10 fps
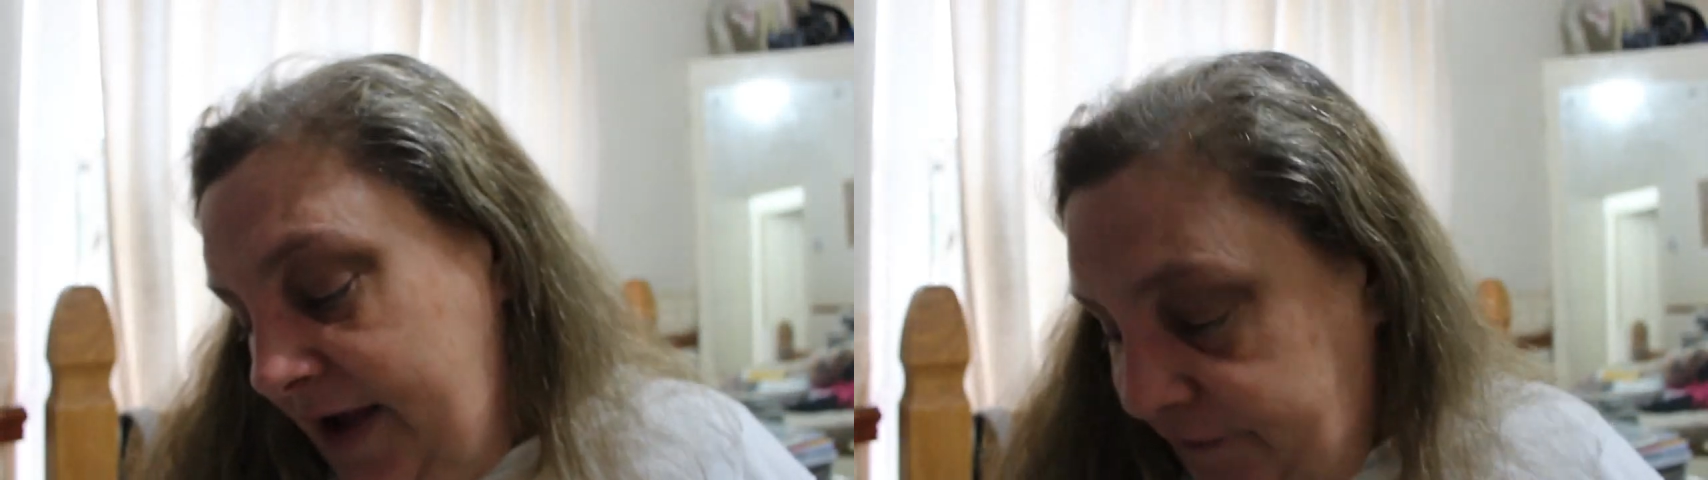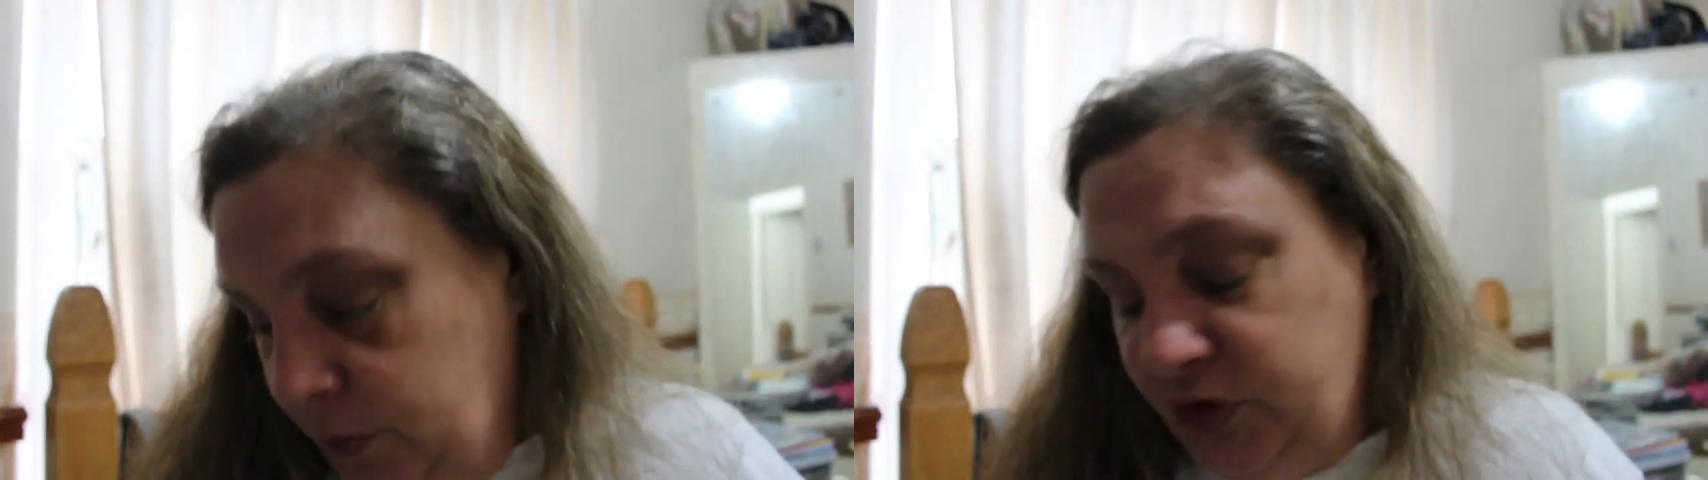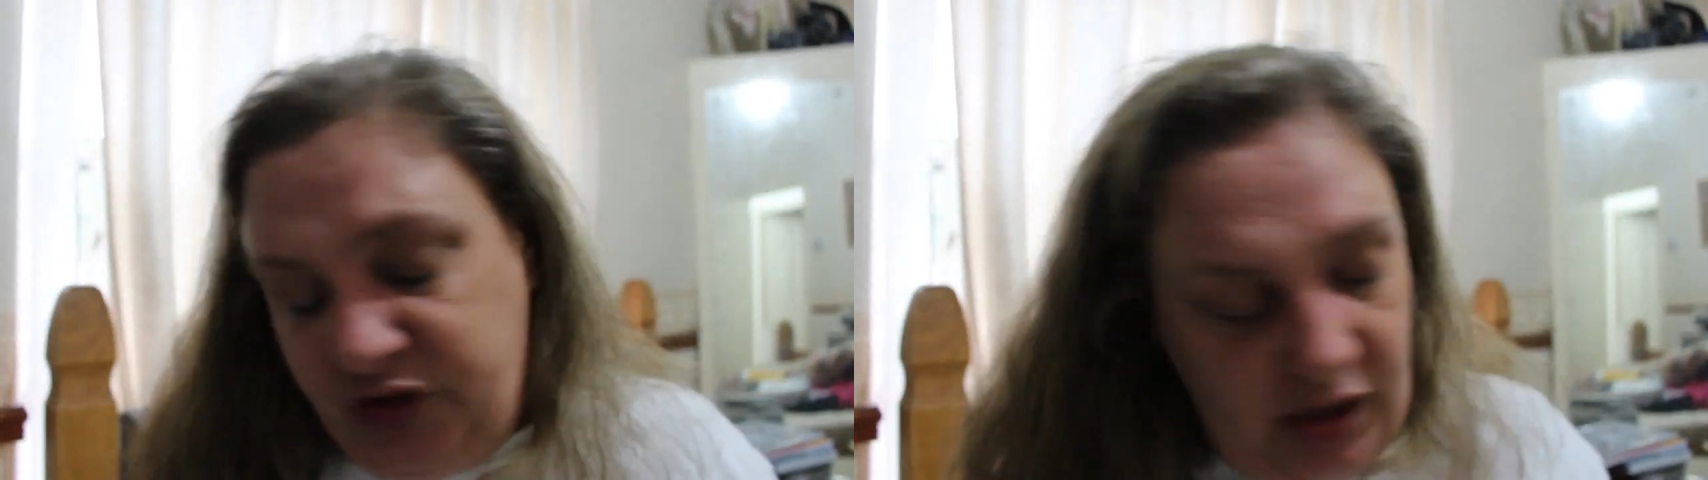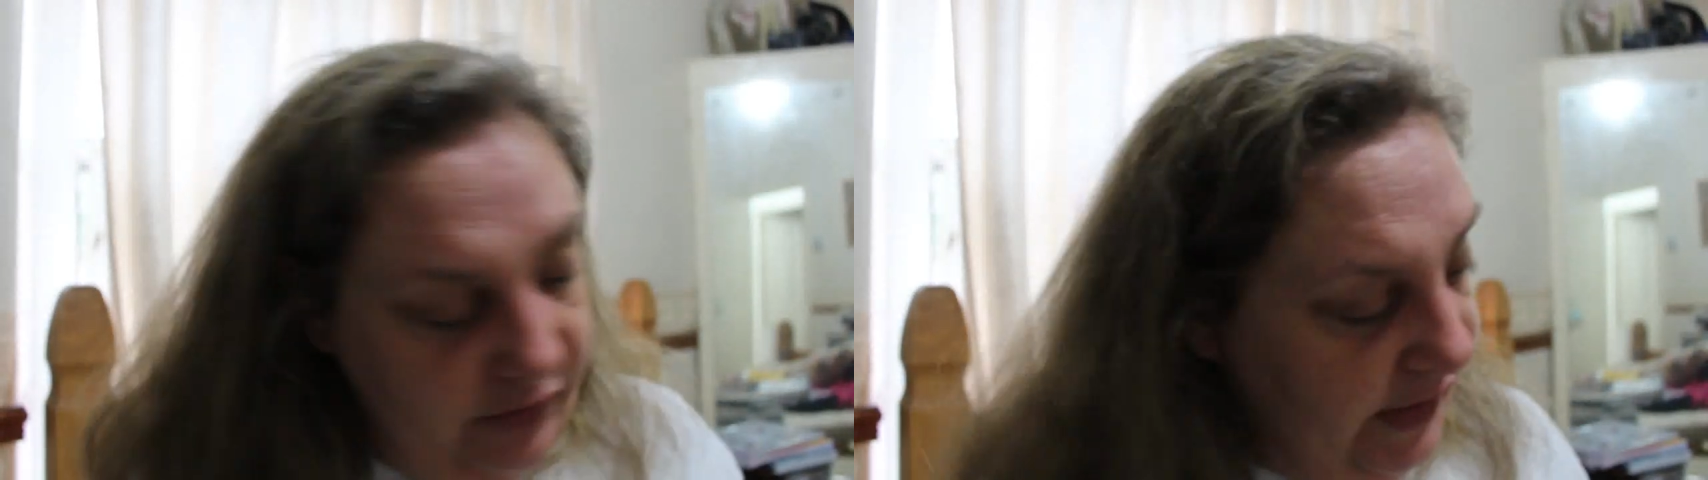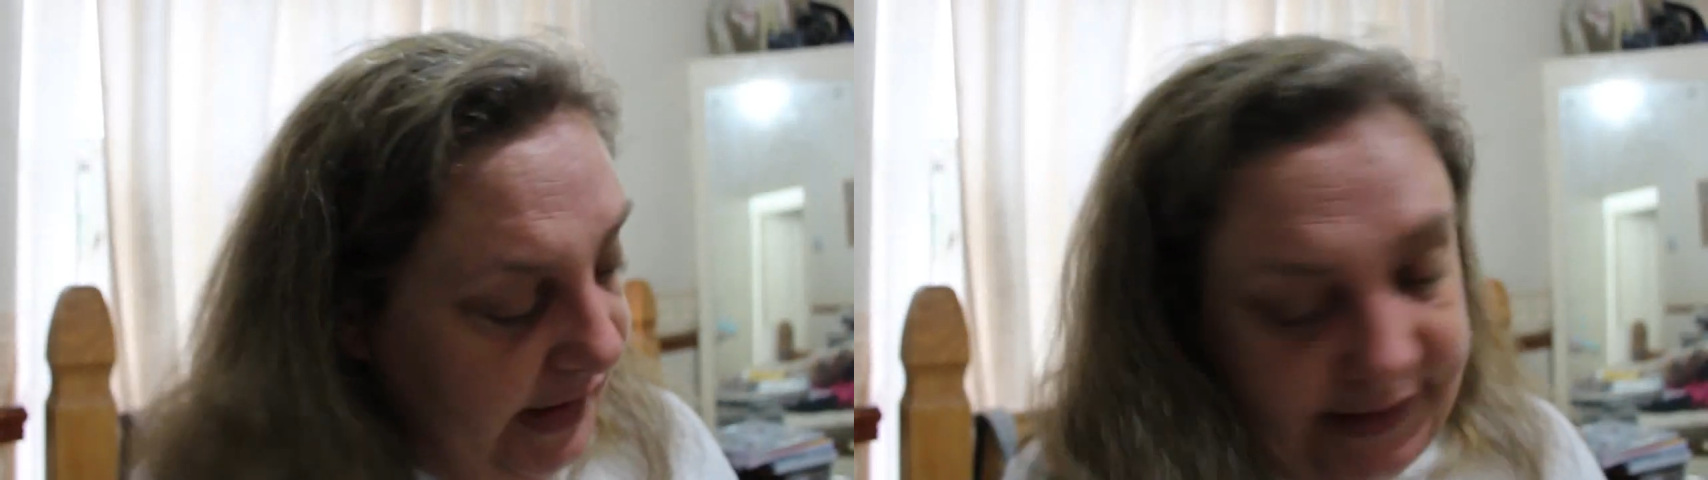4-star
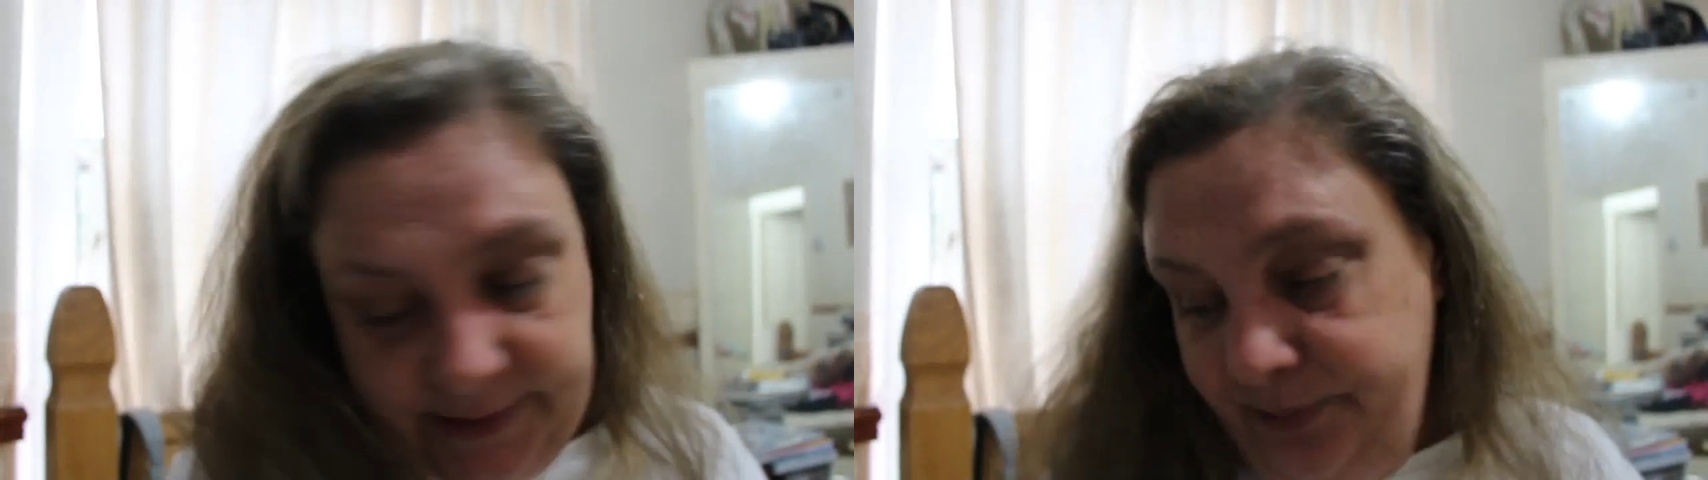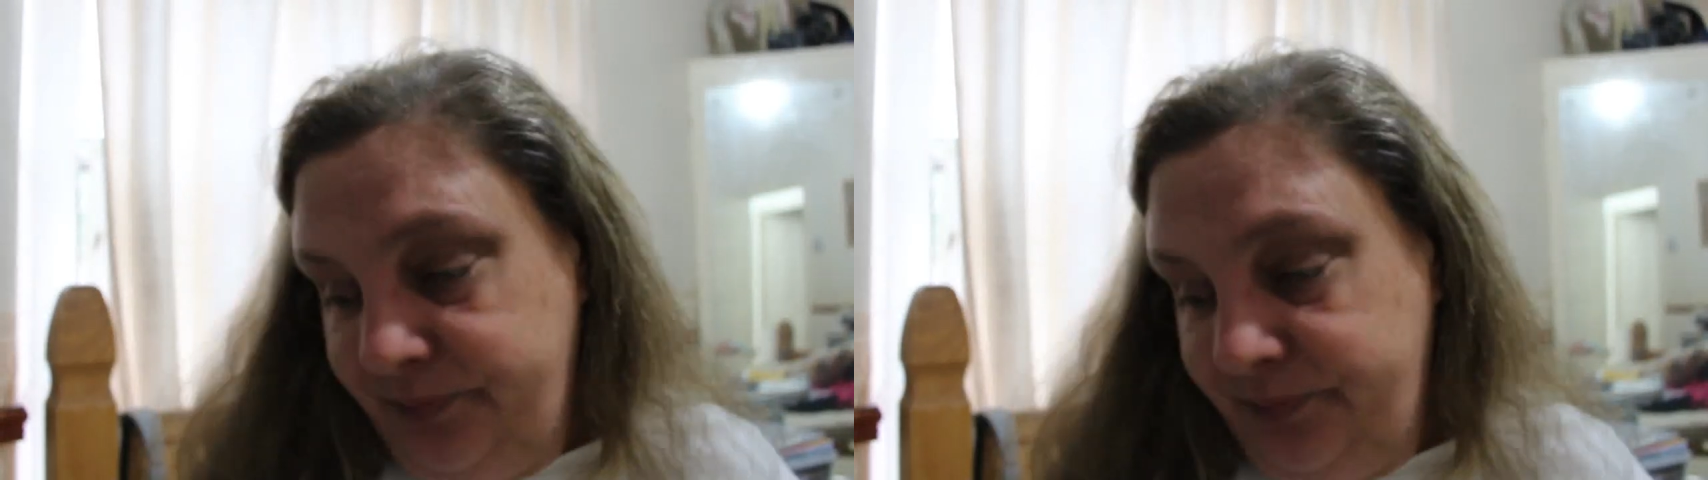read.